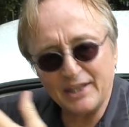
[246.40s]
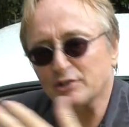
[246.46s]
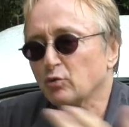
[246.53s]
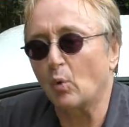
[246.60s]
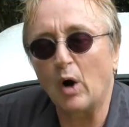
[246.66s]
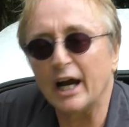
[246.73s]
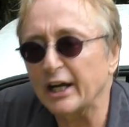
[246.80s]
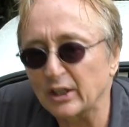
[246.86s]
this
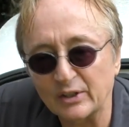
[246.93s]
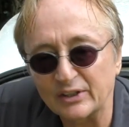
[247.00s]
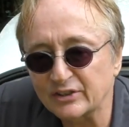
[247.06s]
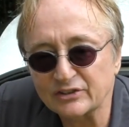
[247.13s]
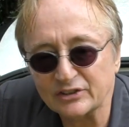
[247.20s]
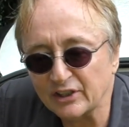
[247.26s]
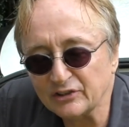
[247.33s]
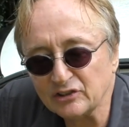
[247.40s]
wireless
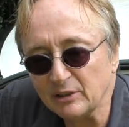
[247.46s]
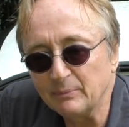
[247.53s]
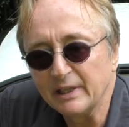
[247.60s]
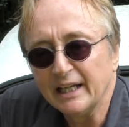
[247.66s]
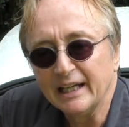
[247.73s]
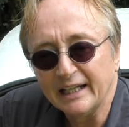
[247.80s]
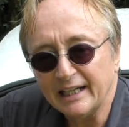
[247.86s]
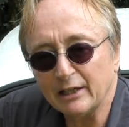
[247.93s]
system.
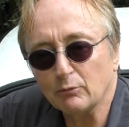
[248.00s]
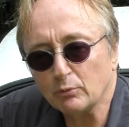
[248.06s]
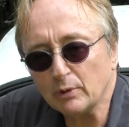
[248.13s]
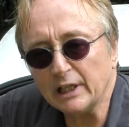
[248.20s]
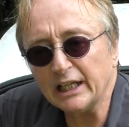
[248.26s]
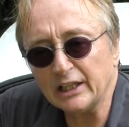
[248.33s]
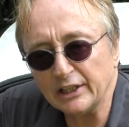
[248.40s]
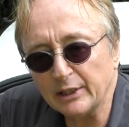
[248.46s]
It
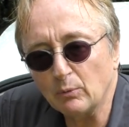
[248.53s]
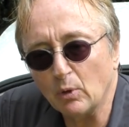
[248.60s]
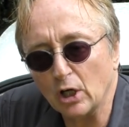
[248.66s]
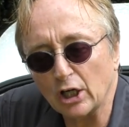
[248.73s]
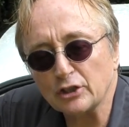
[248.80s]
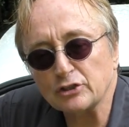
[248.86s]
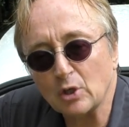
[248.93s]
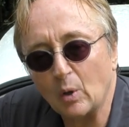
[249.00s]
really
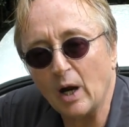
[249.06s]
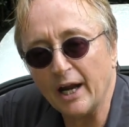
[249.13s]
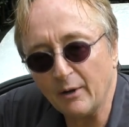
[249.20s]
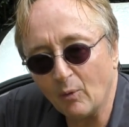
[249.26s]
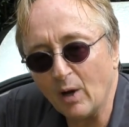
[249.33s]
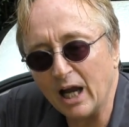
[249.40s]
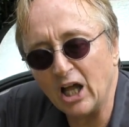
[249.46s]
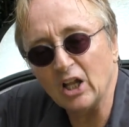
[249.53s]
works quite
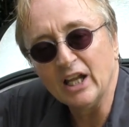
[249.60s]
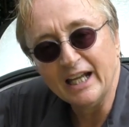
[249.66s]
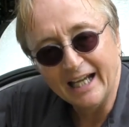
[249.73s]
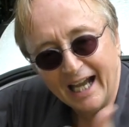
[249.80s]
well.